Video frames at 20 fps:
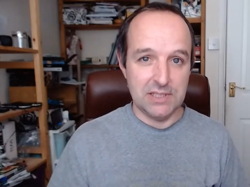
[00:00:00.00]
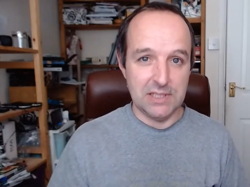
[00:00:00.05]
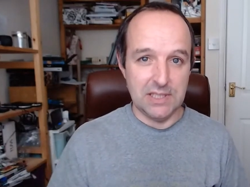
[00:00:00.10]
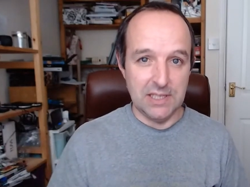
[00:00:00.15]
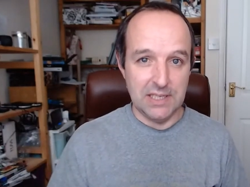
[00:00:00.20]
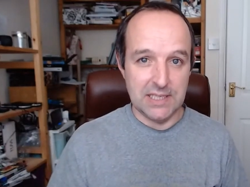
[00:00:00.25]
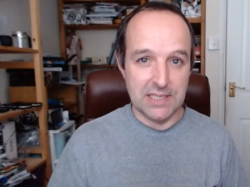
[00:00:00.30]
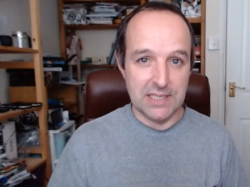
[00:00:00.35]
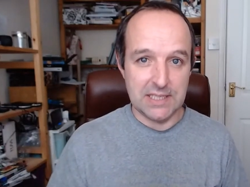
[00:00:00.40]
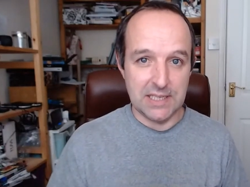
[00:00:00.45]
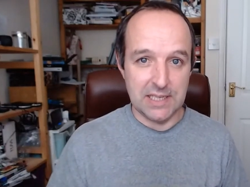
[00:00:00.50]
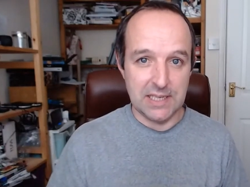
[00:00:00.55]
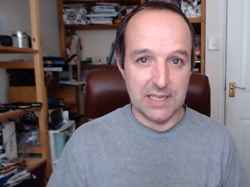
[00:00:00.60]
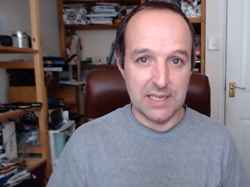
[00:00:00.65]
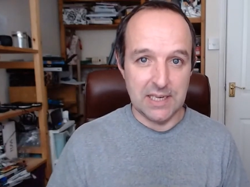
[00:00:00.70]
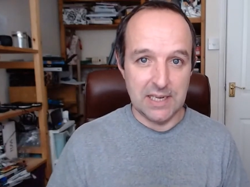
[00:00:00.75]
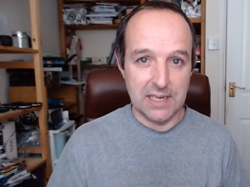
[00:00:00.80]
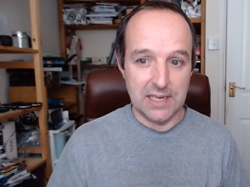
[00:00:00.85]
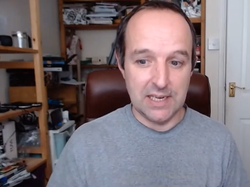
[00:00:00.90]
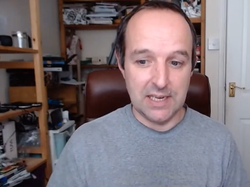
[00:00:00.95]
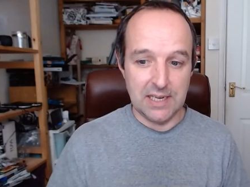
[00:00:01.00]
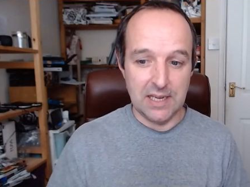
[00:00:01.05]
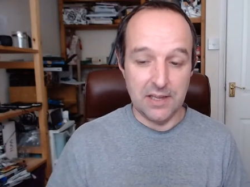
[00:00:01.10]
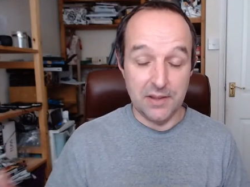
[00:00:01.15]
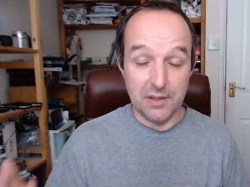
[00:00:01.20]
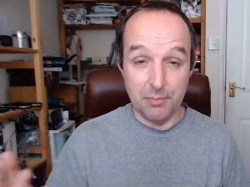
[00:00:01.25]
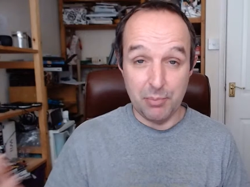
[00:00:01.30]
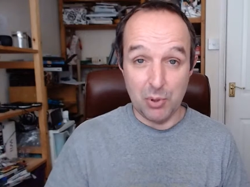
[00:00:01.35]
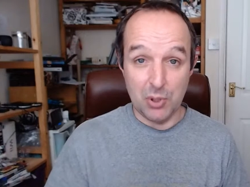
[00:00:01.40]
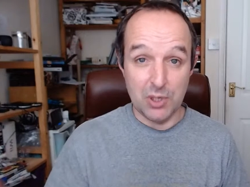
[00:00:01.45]
the listing,
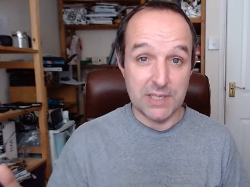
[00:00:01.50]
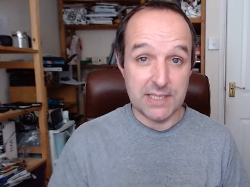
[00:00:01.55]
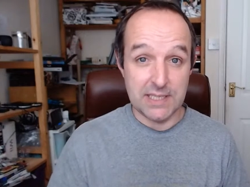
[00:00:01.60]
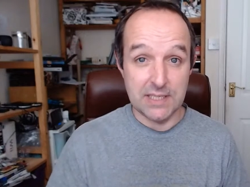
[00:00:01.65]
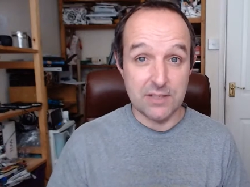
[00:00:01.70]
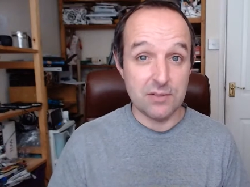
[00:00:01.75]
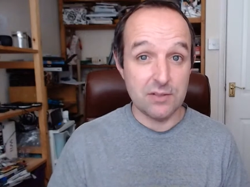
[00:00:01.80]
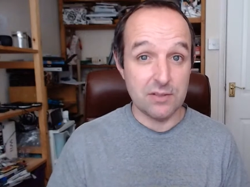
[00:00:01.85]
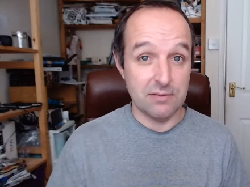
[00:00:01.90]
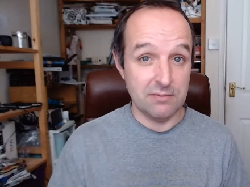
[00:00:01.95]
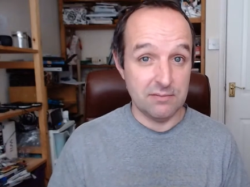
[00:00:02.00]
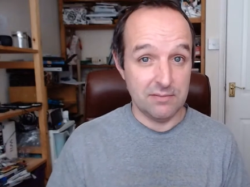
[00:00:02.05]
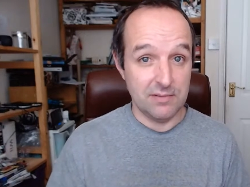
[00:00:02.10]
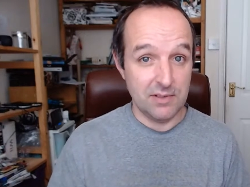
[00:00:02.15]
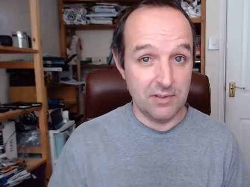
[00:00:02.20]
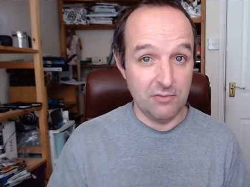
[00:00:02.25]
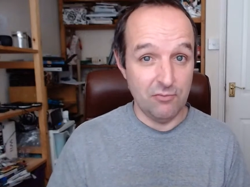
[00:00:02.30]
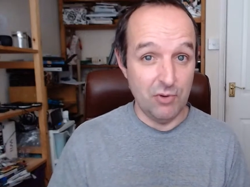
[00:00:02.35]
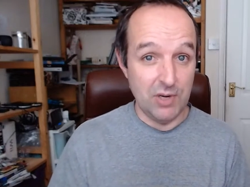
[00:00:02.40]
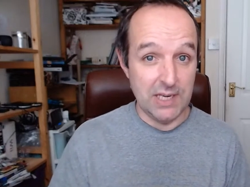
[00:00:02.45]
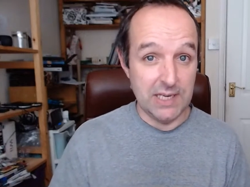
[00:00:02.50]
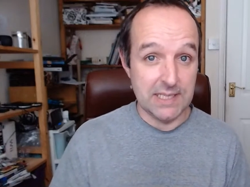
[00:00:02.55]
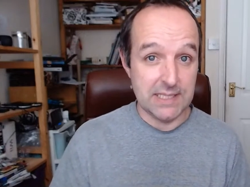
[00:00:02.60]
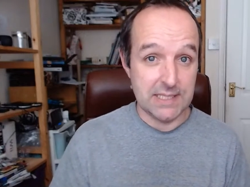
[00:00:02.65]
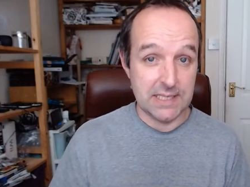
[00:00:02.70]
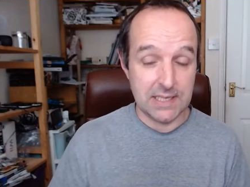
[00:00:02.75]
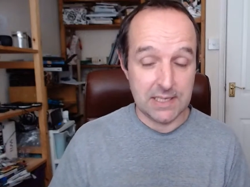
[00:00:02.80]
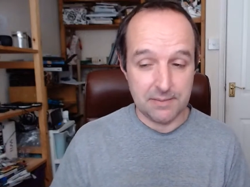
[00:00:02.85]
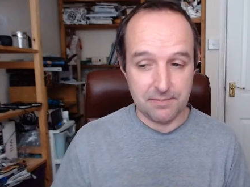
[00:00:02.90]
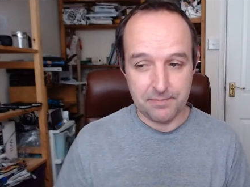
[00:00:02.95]
the price is
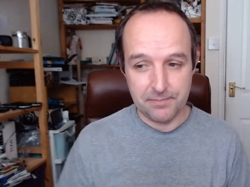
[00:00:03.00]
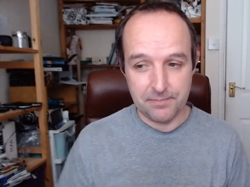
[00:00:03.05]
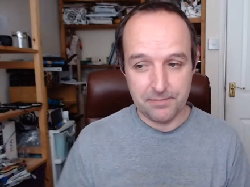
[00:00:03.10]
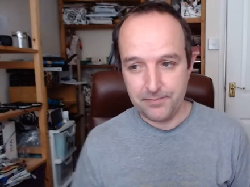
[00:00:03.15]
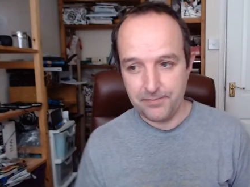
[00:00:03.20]
realistic.